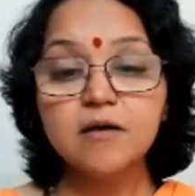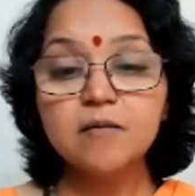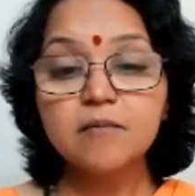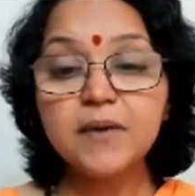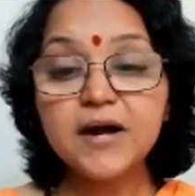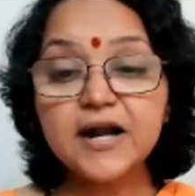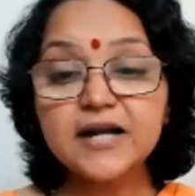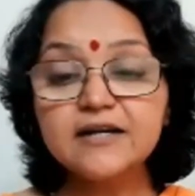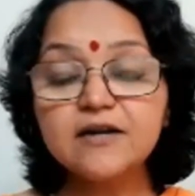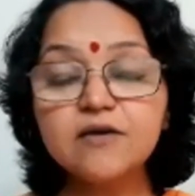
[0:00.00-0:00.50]

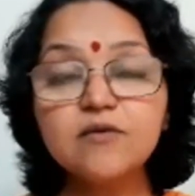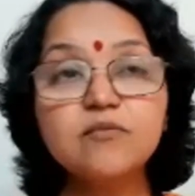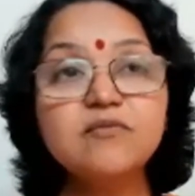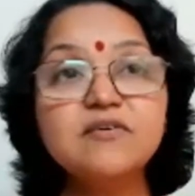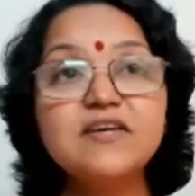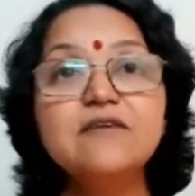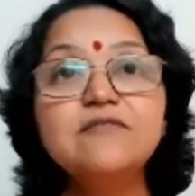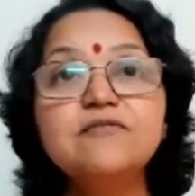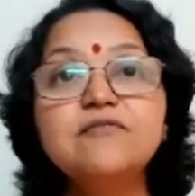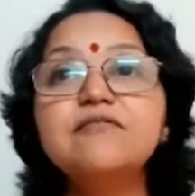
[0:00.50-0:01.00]
but
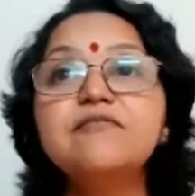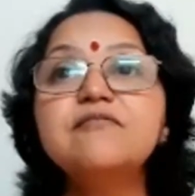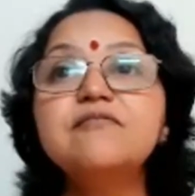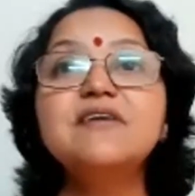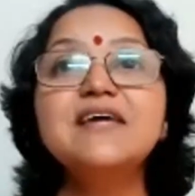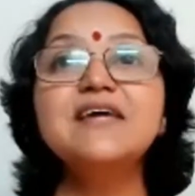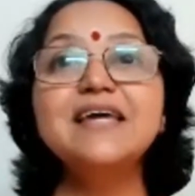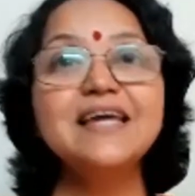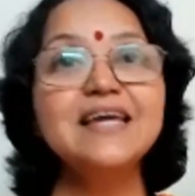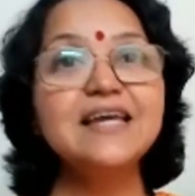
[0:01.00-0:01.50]
we
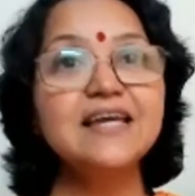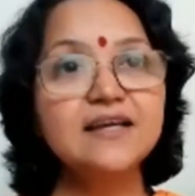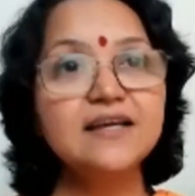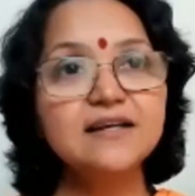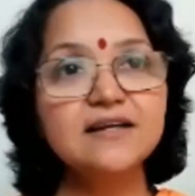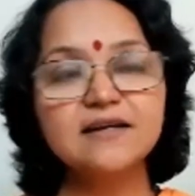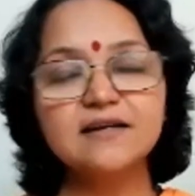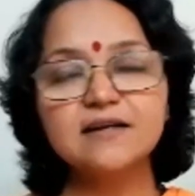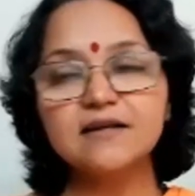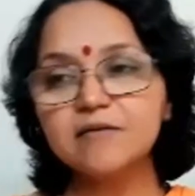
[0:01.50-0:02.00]

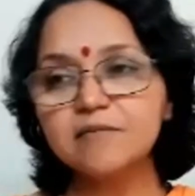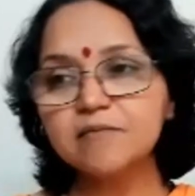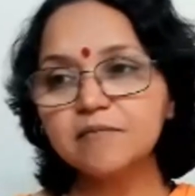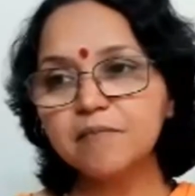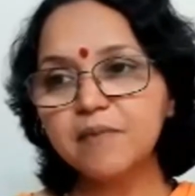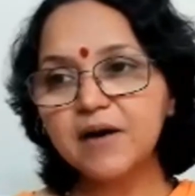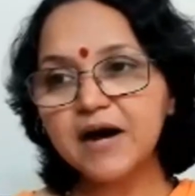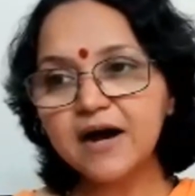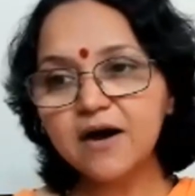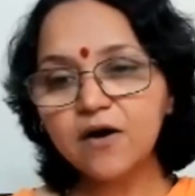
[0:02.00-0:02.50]
feel
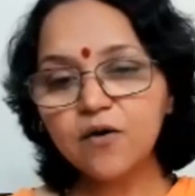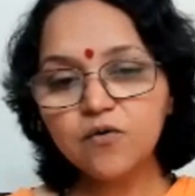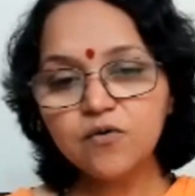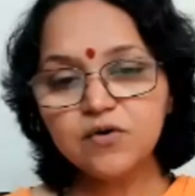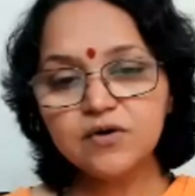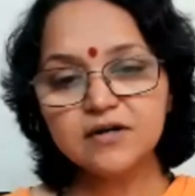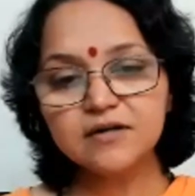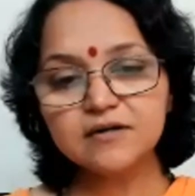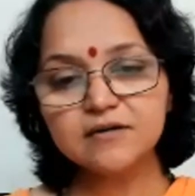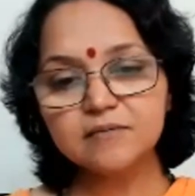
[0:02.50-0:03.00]

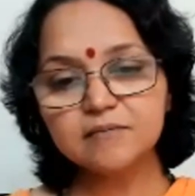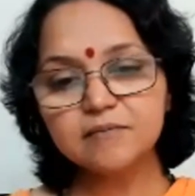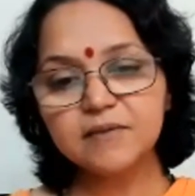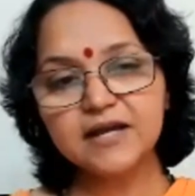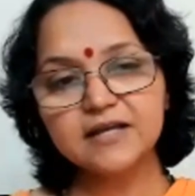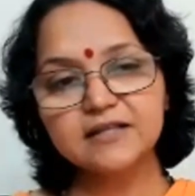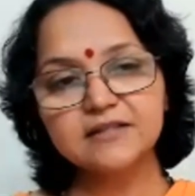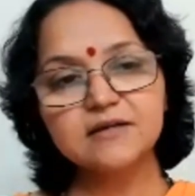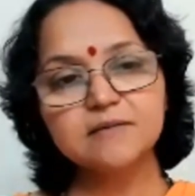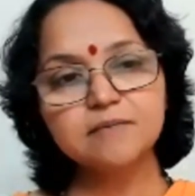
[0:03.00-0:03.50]
bound
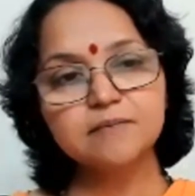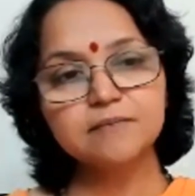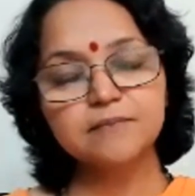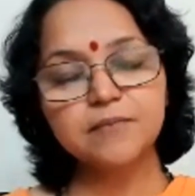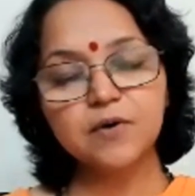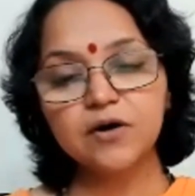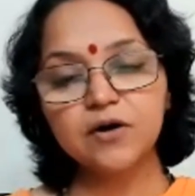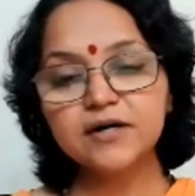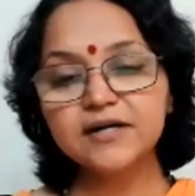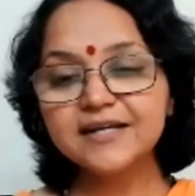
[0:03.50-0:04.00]
by the
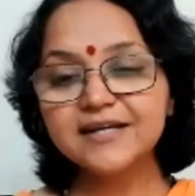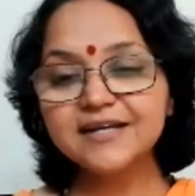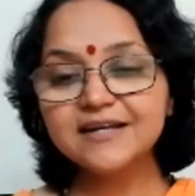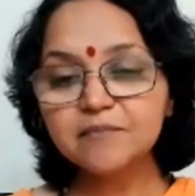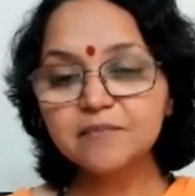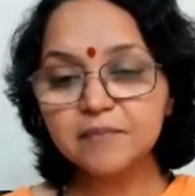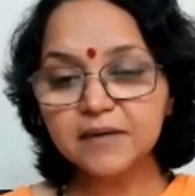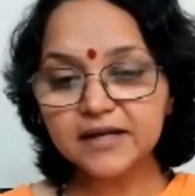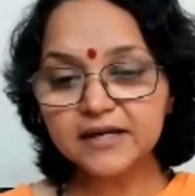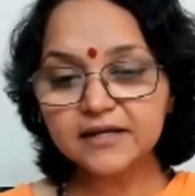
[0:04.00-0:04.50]
body
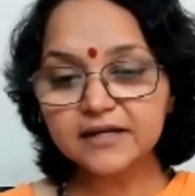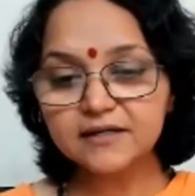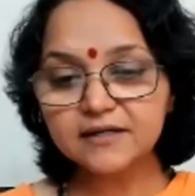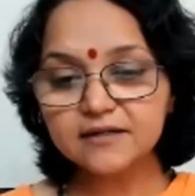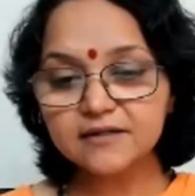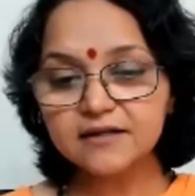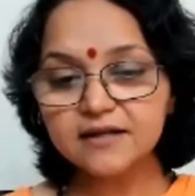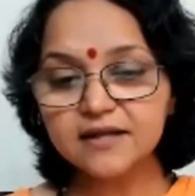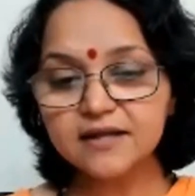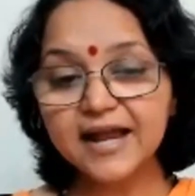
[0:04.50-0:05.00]
and mind
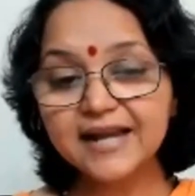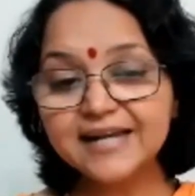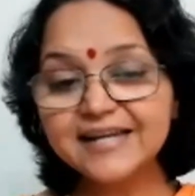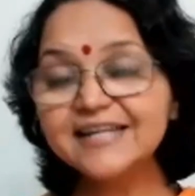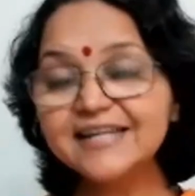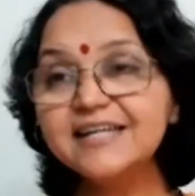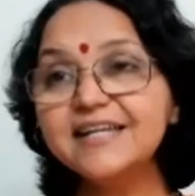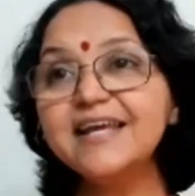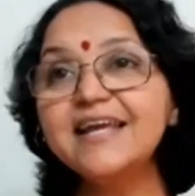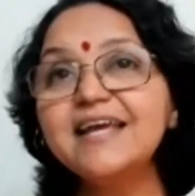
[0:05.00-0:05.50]
and
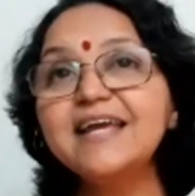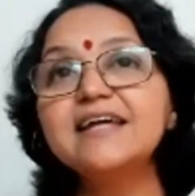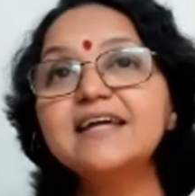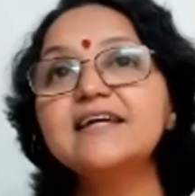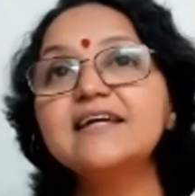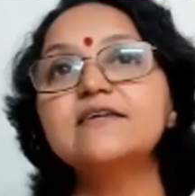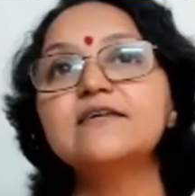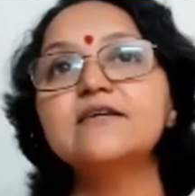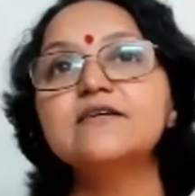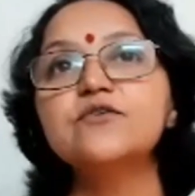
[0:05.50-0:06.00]
take
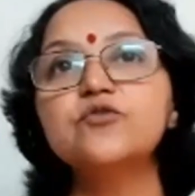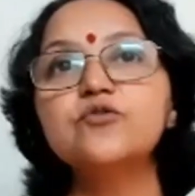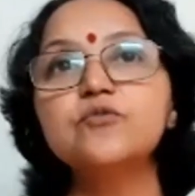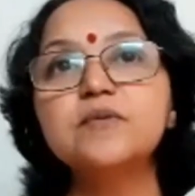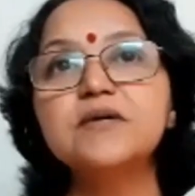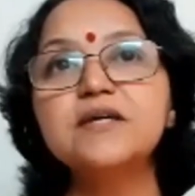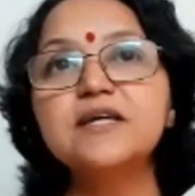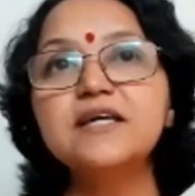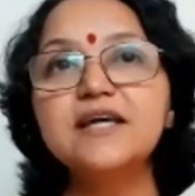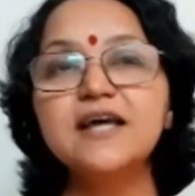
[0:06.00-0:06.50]
it to
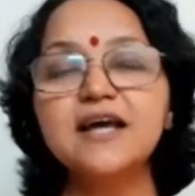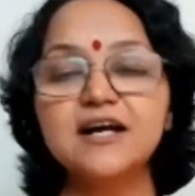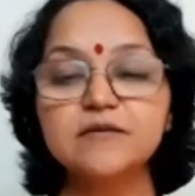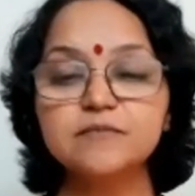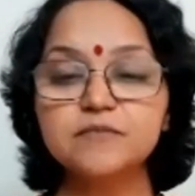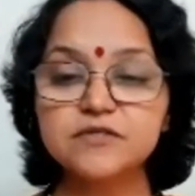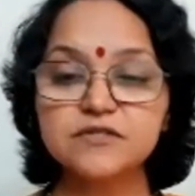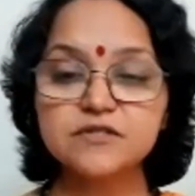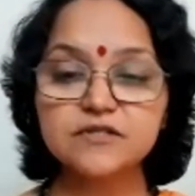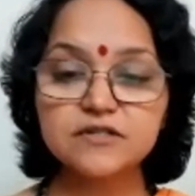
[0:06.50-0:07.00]
be
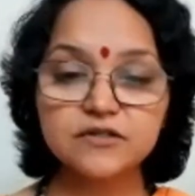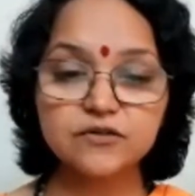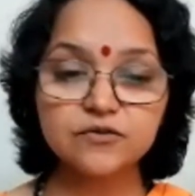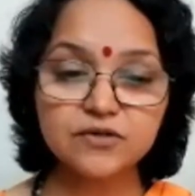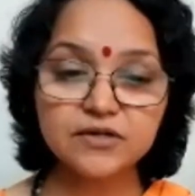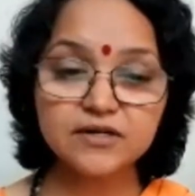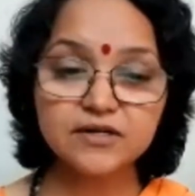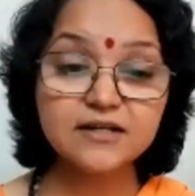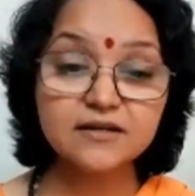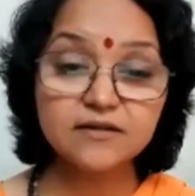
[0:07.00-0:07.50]

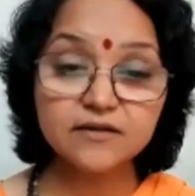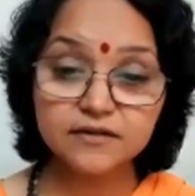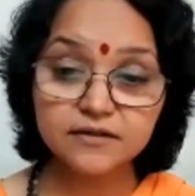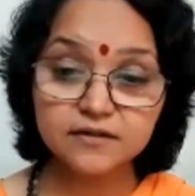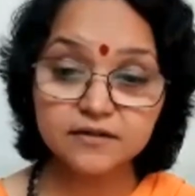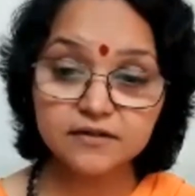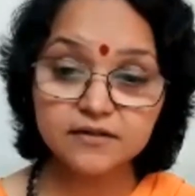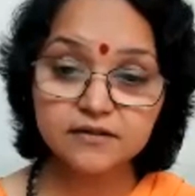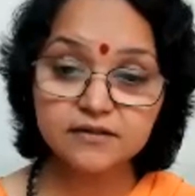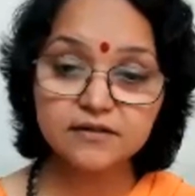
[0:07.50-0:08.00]
absolutely
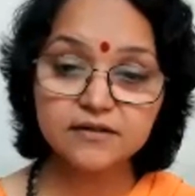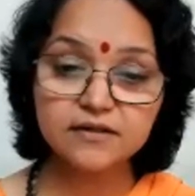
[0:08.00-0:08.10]
real